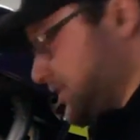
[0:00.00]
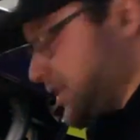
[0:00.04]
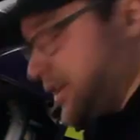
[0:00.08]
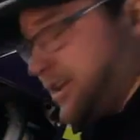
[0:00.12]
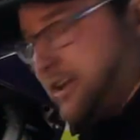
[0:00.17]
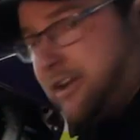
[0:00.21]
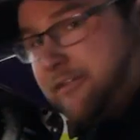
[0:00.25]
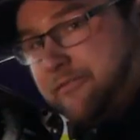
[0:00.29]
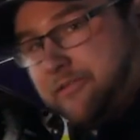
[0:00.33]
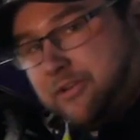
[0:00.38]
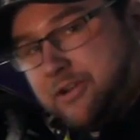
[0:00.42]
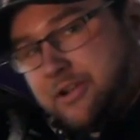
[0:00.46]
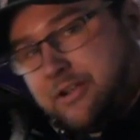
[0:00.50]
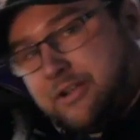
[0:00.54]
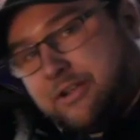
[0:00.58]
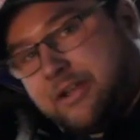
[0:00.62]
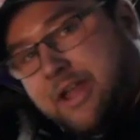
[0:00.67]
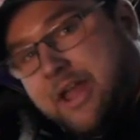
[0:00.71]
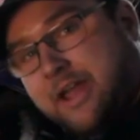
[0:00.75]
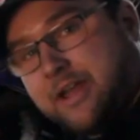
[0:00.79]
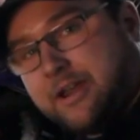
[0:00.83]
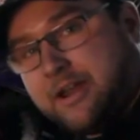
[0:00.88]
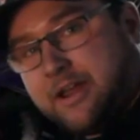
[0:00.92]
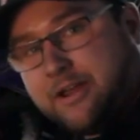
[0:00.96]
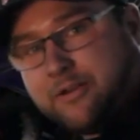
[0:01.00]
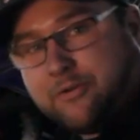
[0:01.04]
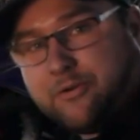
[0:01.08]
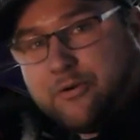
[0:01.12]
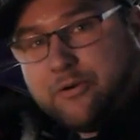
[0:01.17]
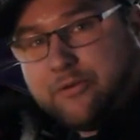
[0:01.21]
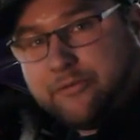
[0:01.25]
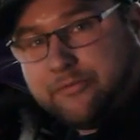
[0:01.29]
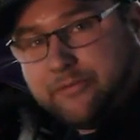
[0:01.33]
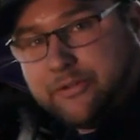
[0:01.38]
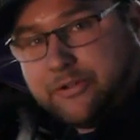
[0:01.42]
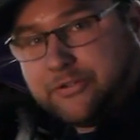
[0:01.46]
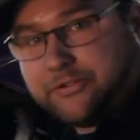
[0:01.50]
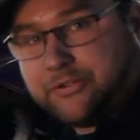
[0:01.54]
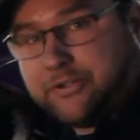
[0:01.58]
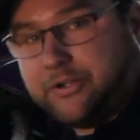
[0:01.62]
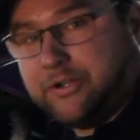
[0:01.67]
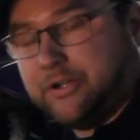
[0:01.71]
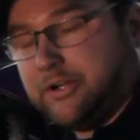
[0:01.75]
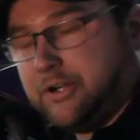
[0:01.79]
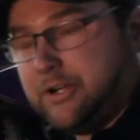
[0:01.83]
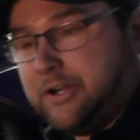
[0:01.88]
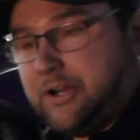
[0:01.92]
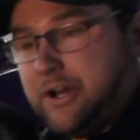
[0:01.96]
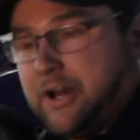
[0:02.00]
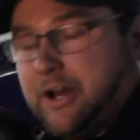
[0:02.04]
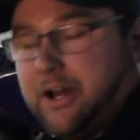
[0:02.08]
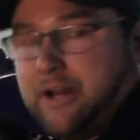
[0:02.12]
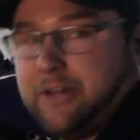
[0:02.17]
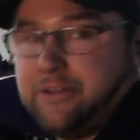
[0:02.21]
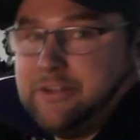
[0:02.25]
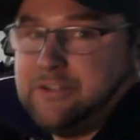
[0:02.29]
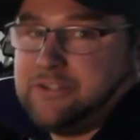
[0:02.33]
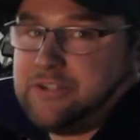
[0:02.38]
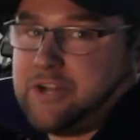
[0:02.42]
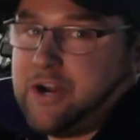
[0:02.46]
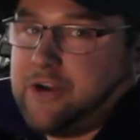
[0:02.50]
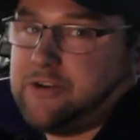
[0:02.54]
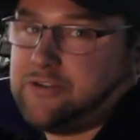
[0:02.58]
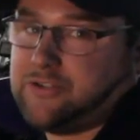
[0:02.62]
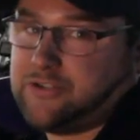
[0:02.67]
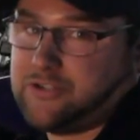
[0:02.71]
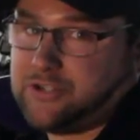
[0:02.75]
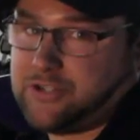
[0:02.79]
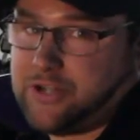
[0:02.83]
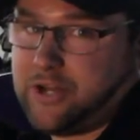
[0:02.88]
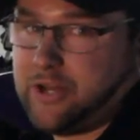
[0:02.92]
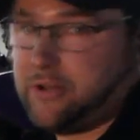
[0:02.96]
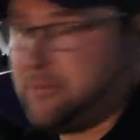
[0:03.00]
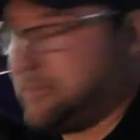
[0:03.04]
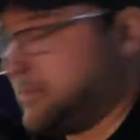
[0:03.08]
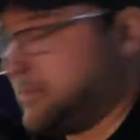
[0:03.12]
on every K&N oil filter, these cartridge type.